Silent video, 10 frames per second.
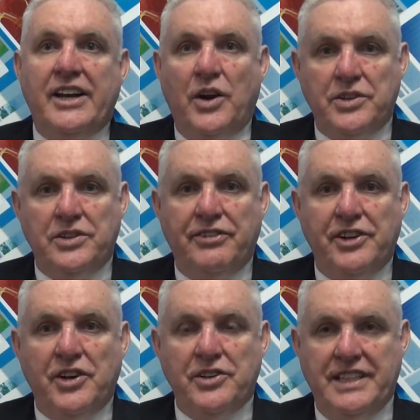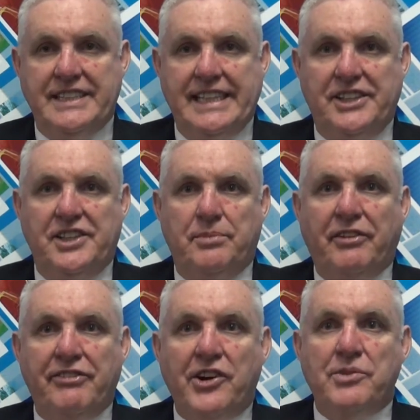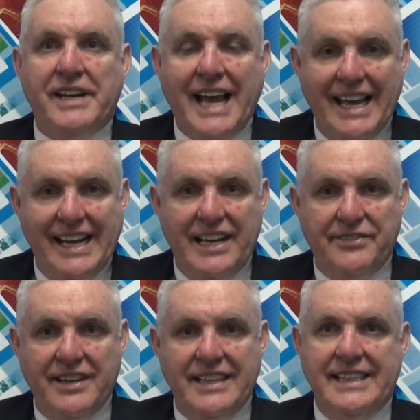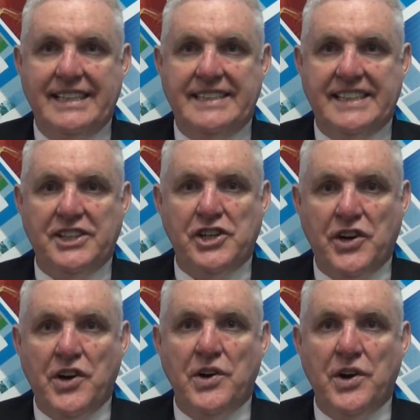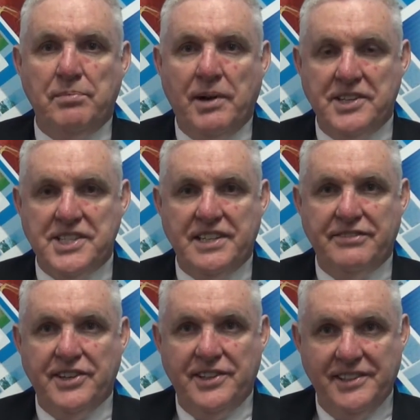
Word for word: In order for an organisation to perform at a high level, it needs a strong, positive